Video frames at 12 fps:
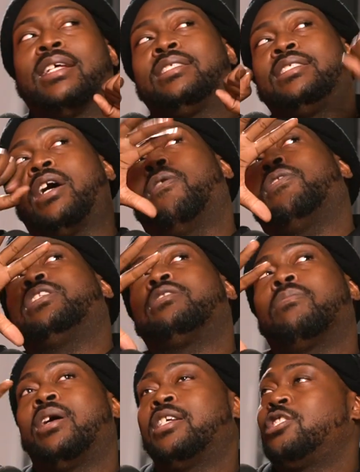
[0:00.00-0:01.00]
to sell this
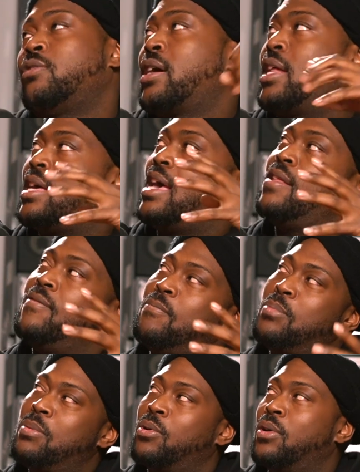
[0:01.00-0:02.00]
much, or I got to,
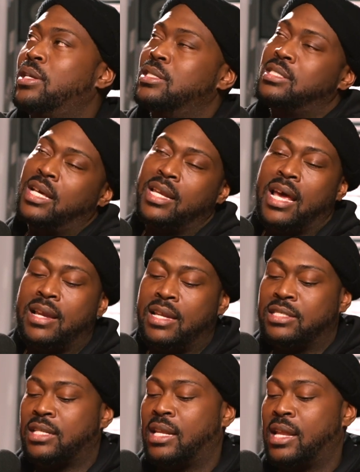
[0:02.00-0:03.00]
and people don't understand that
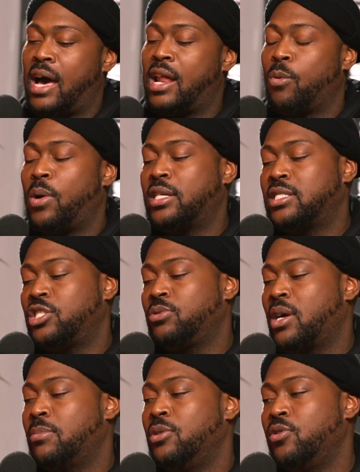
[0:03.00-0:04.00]
there's a lot of ways that you
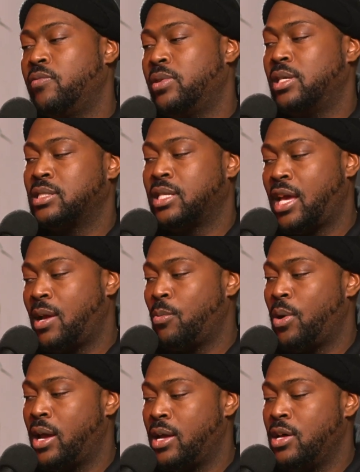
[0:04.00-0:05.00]
got to maneuver in this
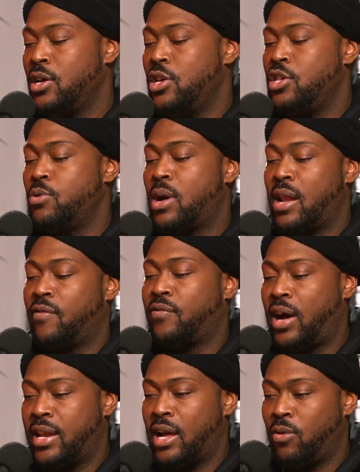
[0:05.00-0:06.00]
game where you got to
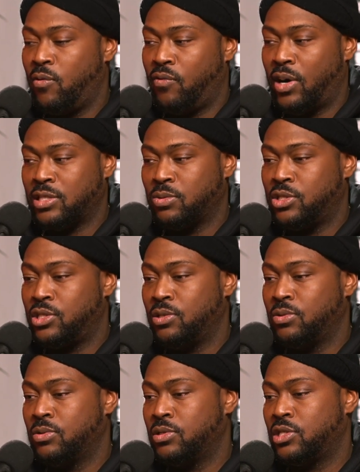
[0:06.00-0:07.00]
find out who fucks with
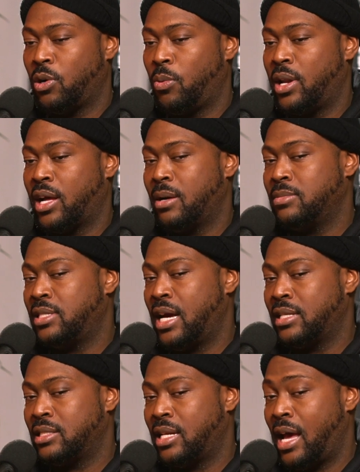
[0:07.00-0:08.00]
you. So when it comes
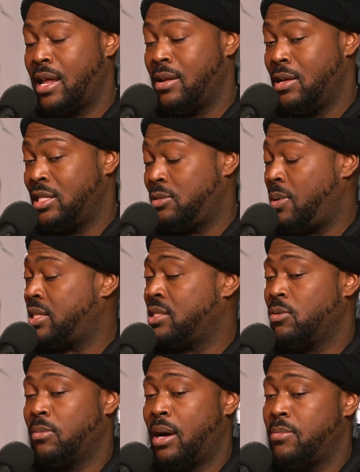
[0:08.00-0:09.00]
down to that,
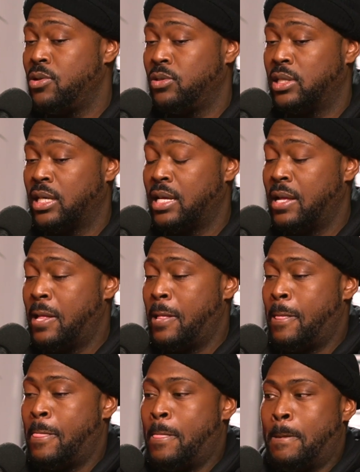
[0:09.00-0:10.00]
especially with my music,
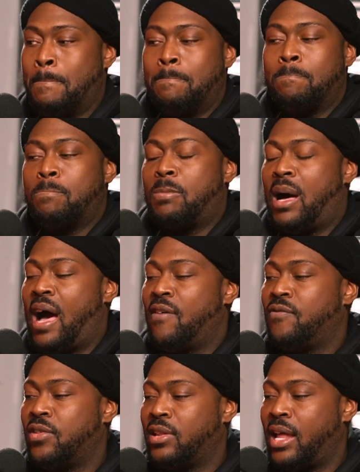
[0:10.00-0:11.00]
I
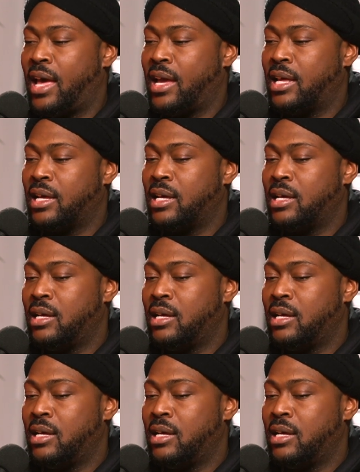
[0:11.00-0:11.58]
feel like